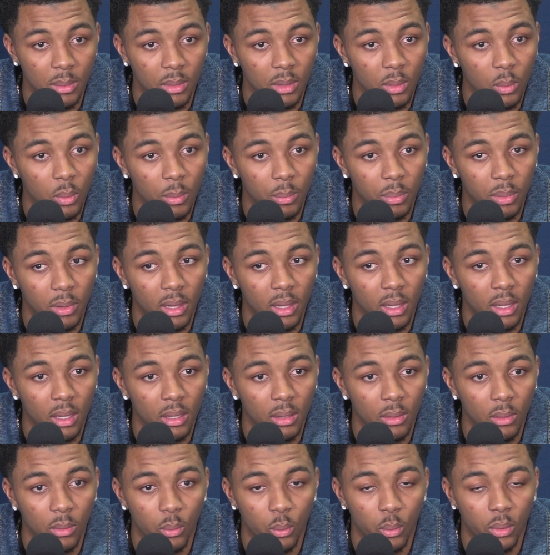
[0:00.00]
and we
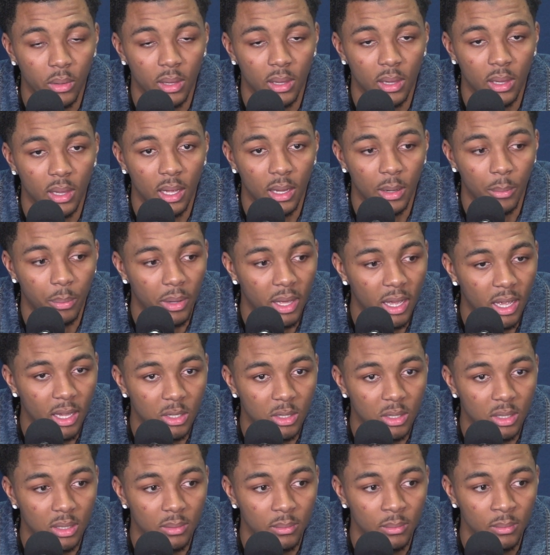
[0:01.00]
play with a lot of
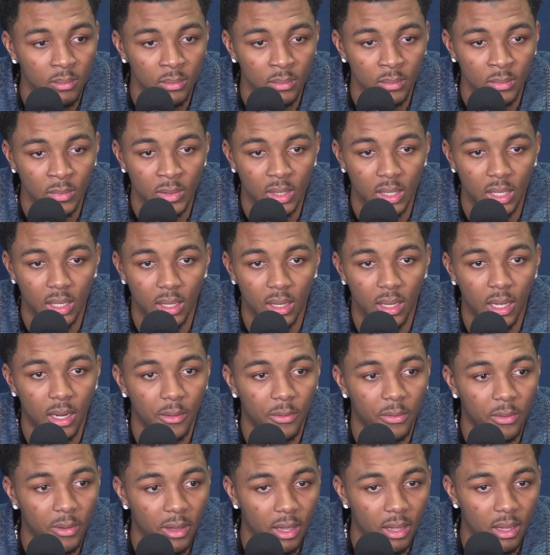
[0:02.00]
passion and a lot of
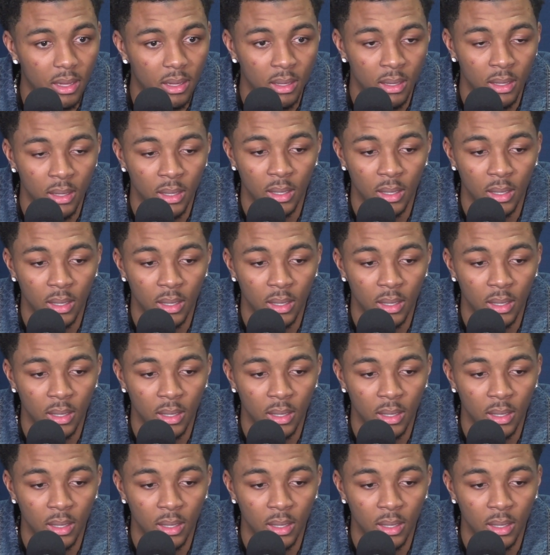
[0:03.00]
fight.